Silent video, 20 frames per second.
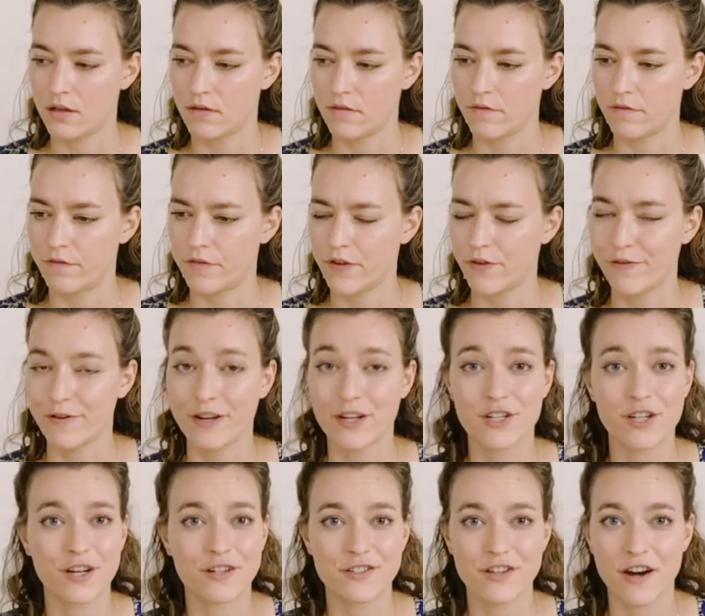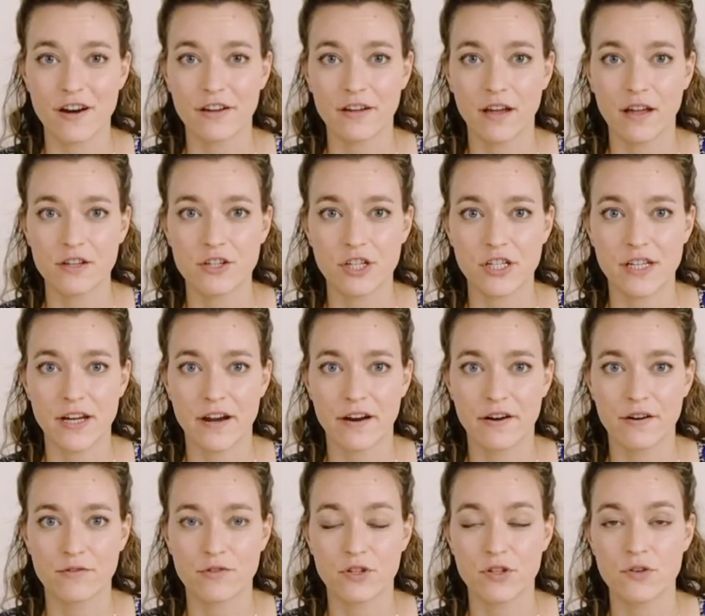Feel free to share Starchaeology
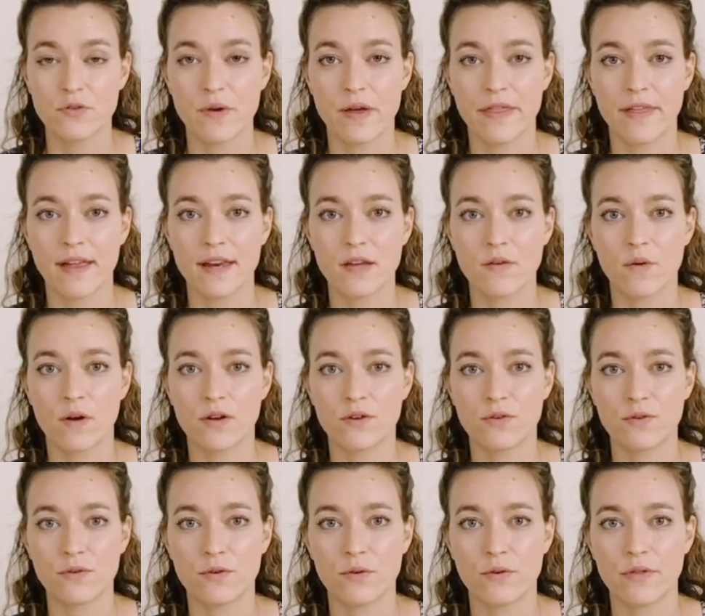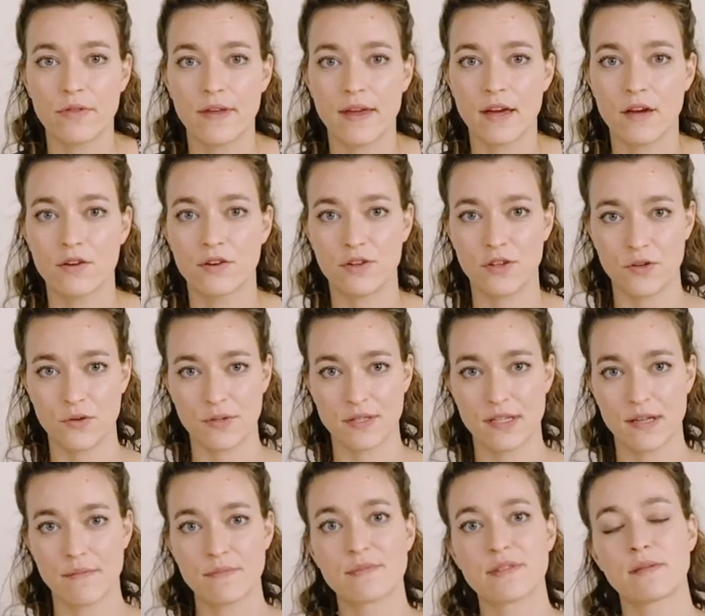Tarot too with anyone who you think could use
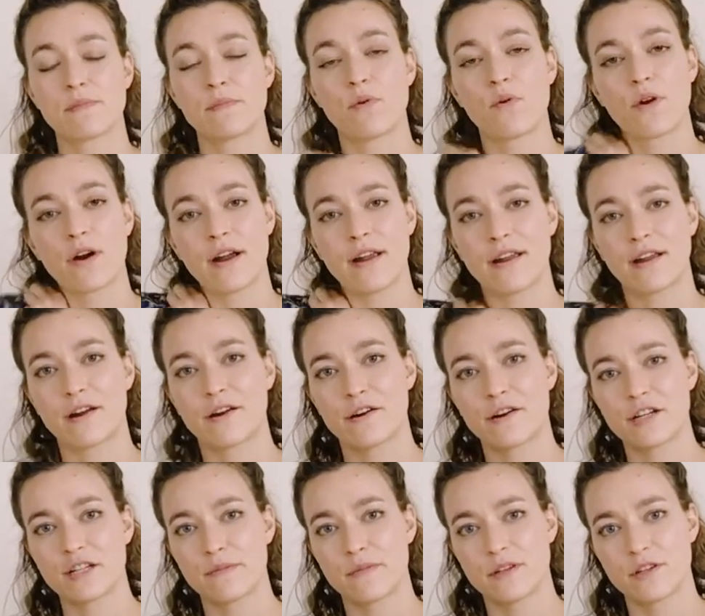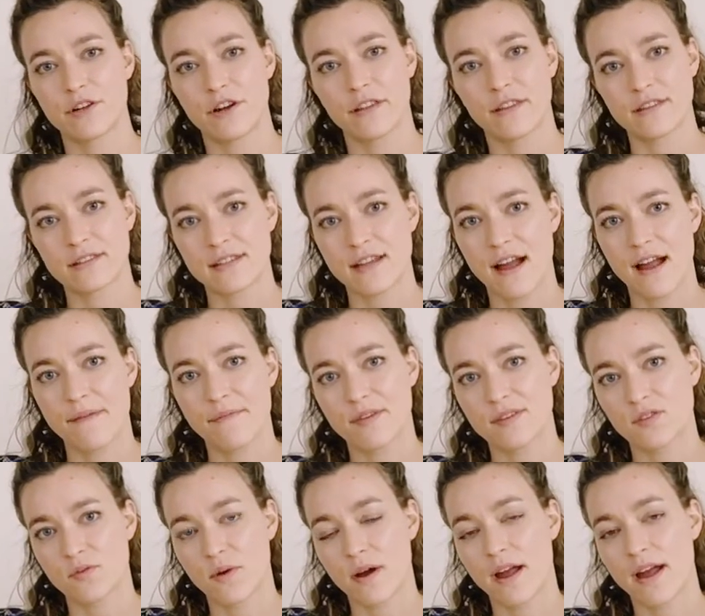some support and encouragement during this time.
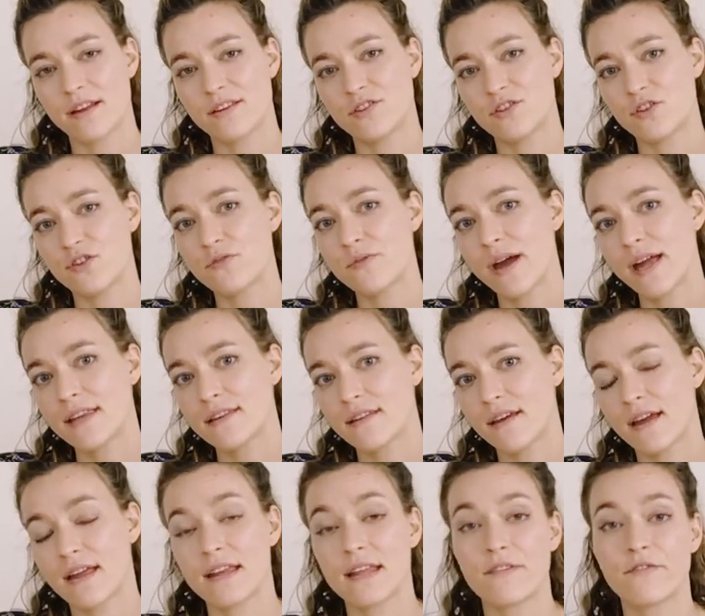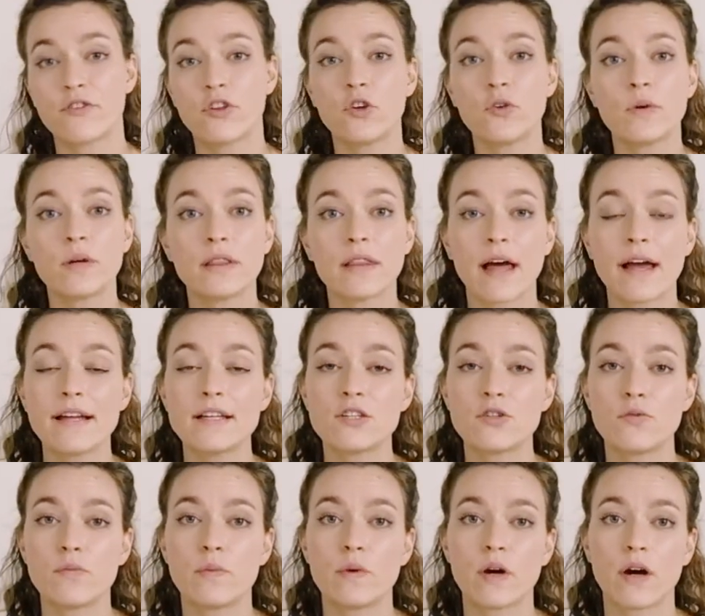That's why I do it. And if you would like to
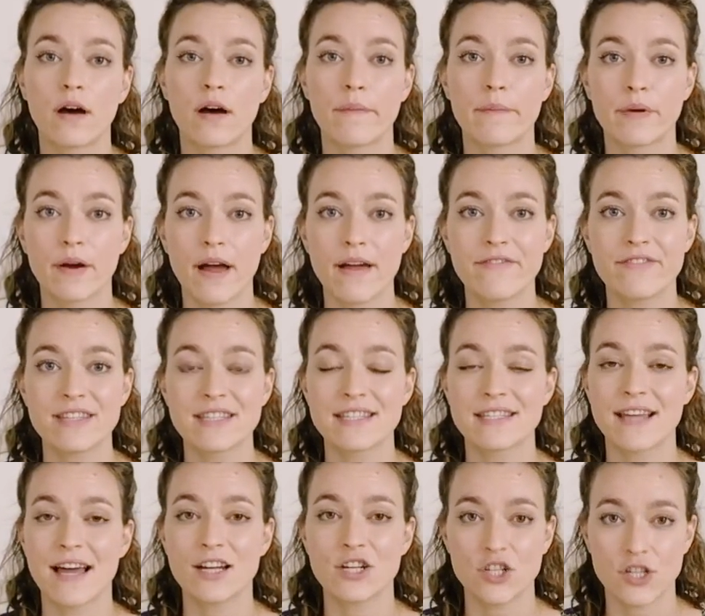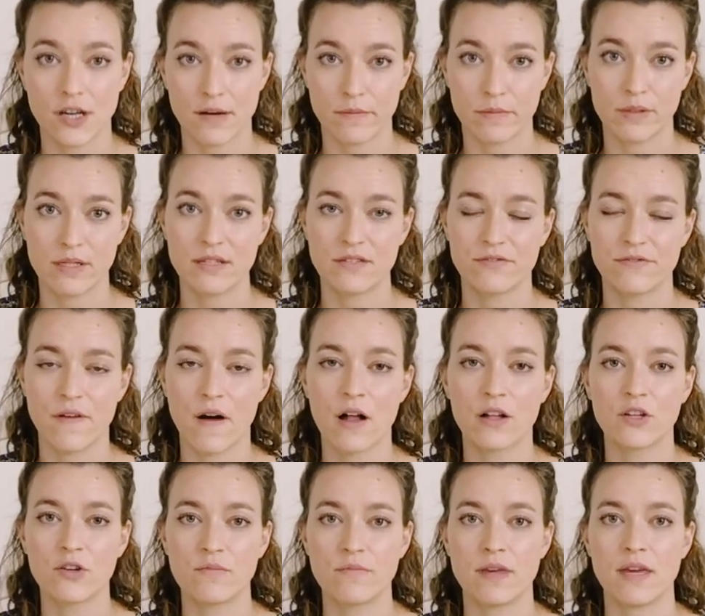book a private session, please
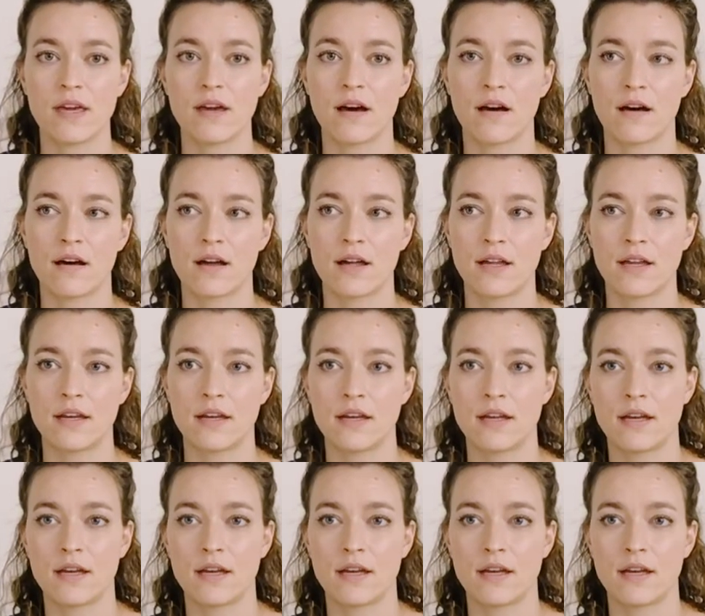follow me on